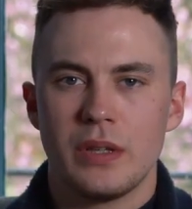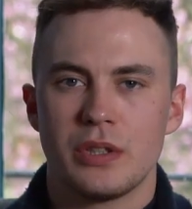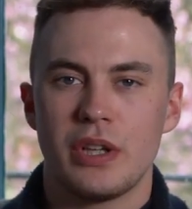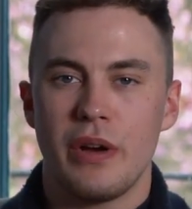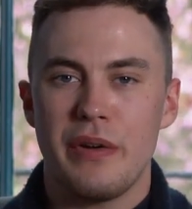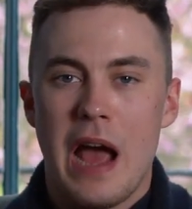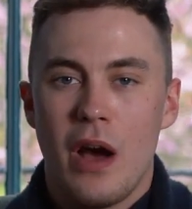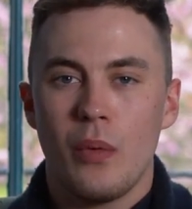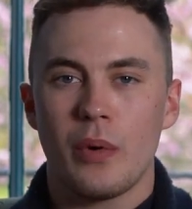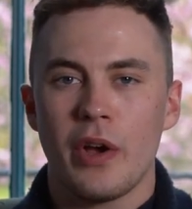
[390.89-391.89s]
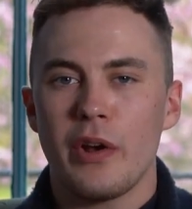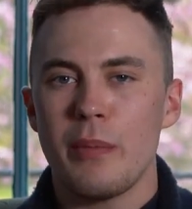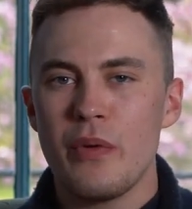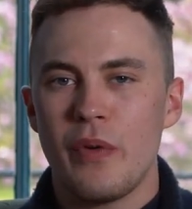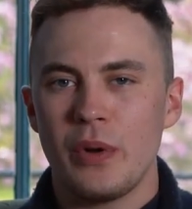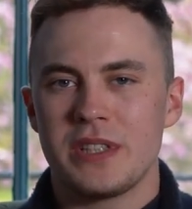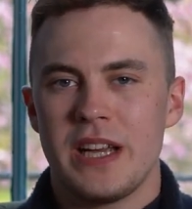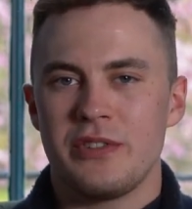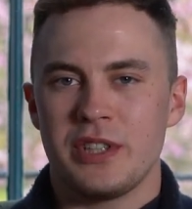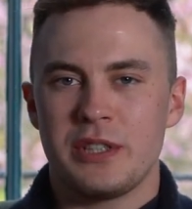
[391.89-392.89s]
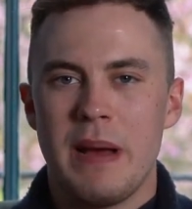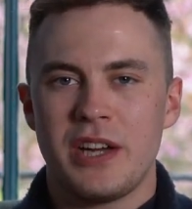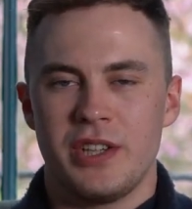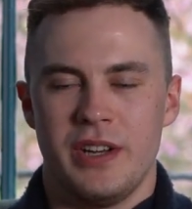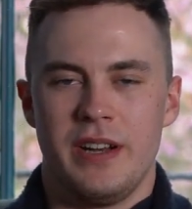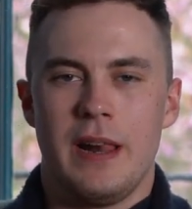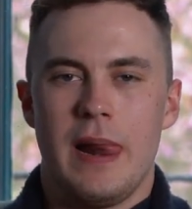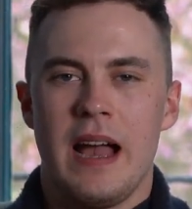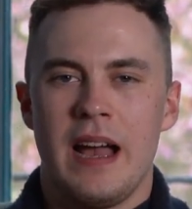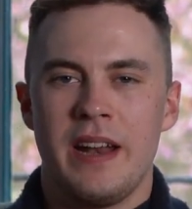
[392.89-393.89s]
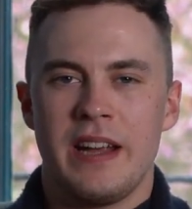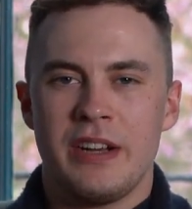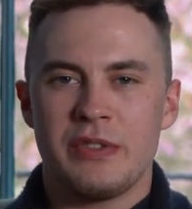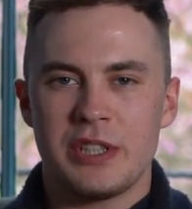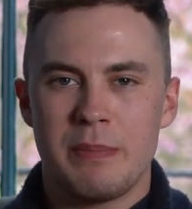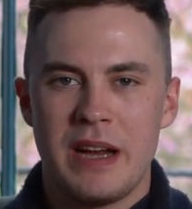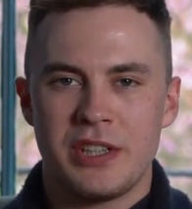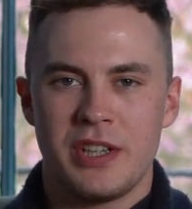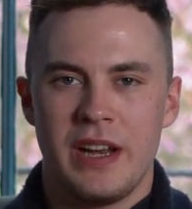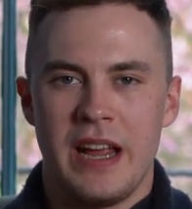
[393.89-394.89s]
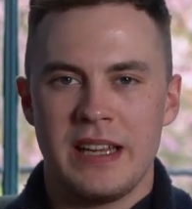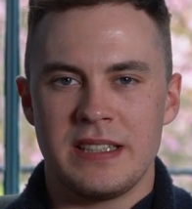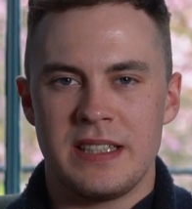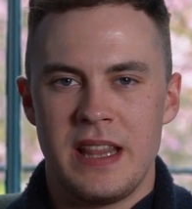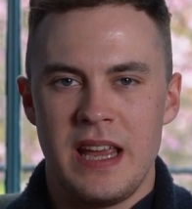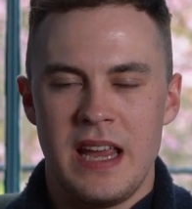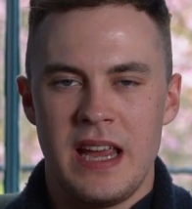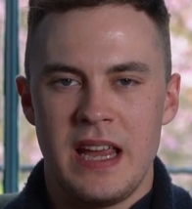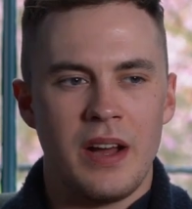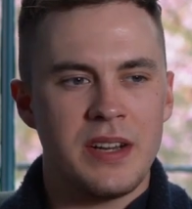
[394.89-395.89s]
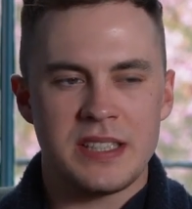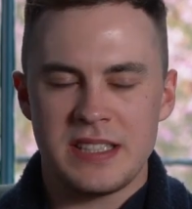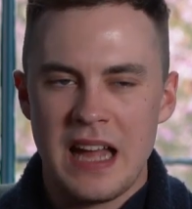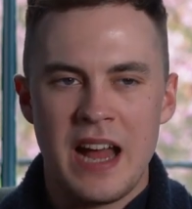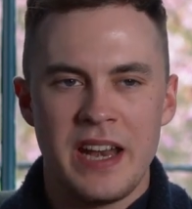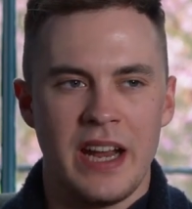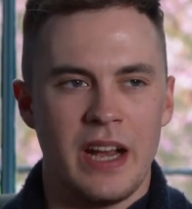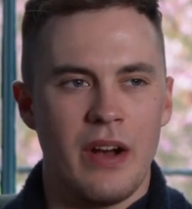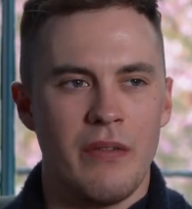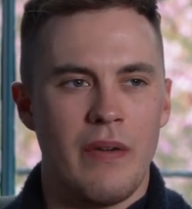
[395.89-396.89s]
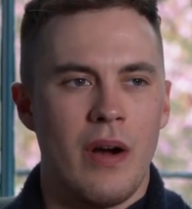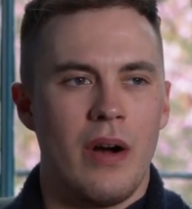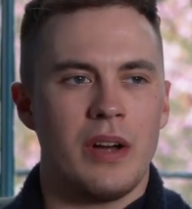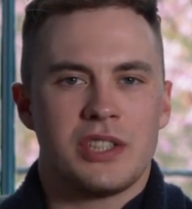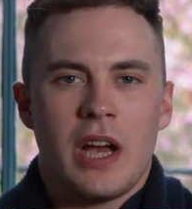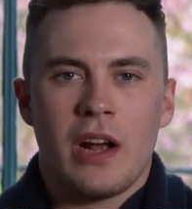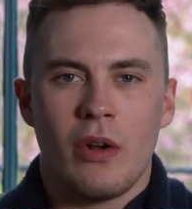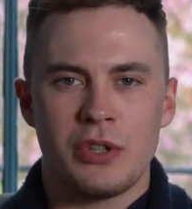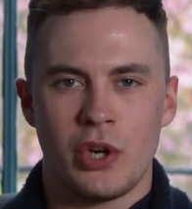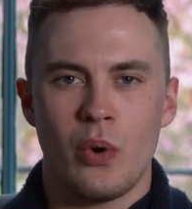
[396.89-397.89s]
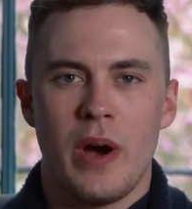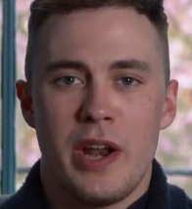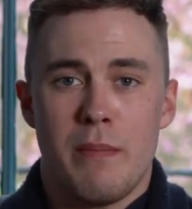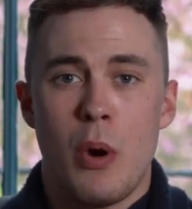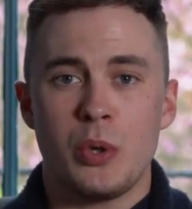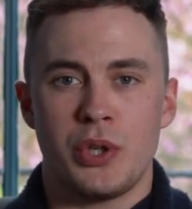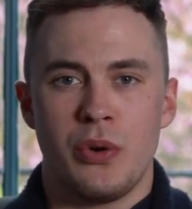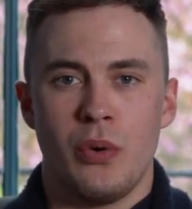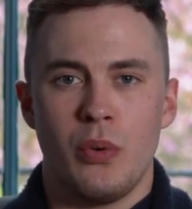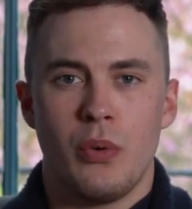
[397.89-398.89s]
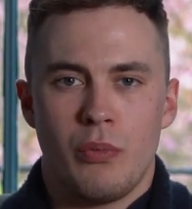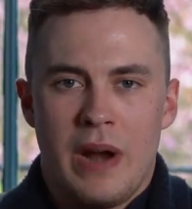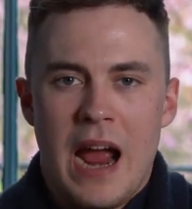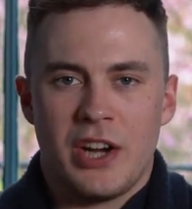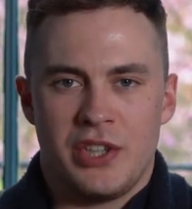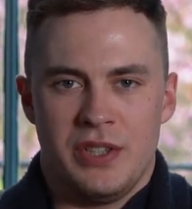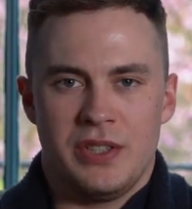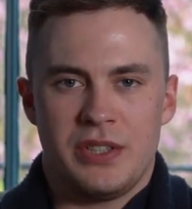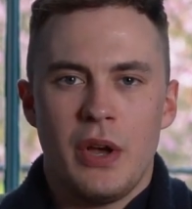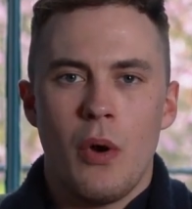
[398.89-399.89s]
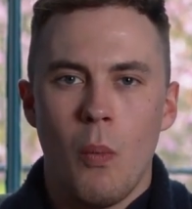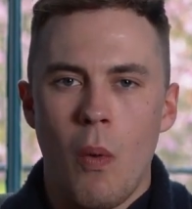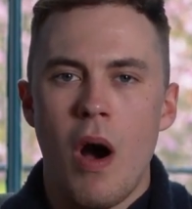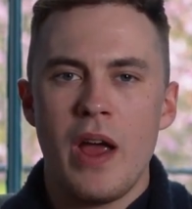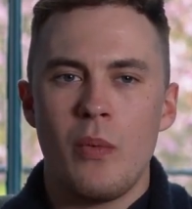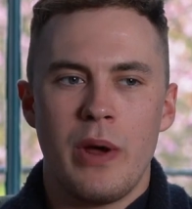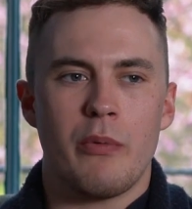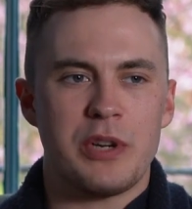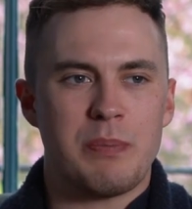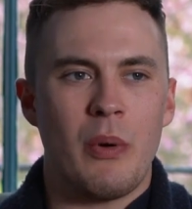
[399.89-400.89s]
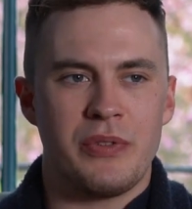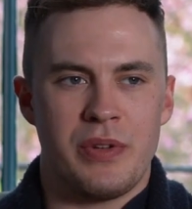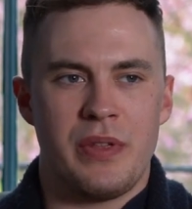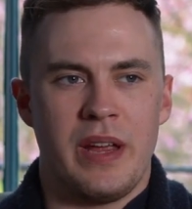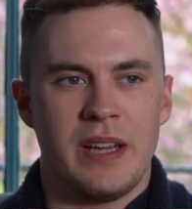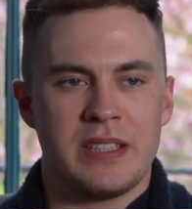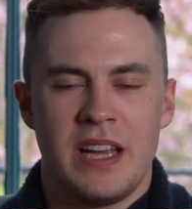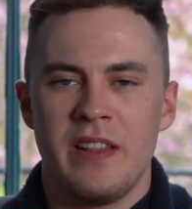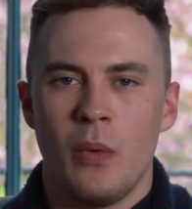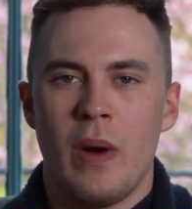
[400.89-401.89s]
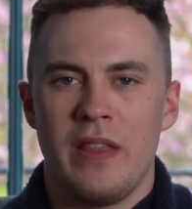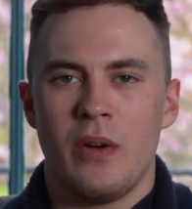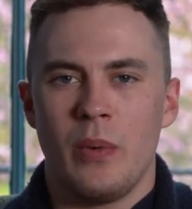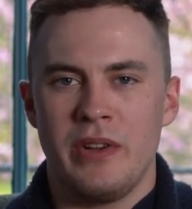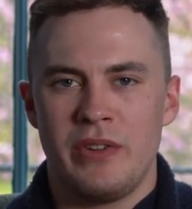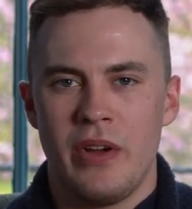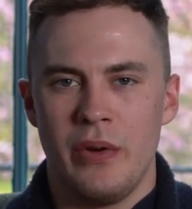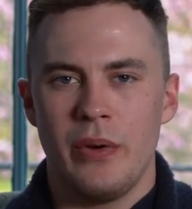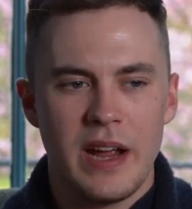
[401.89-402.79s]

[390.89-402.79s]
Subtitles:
So now going to move on to introspection. And introspection is the understanding of our psychological and emotional reactions, why we respond to things in the way that we do.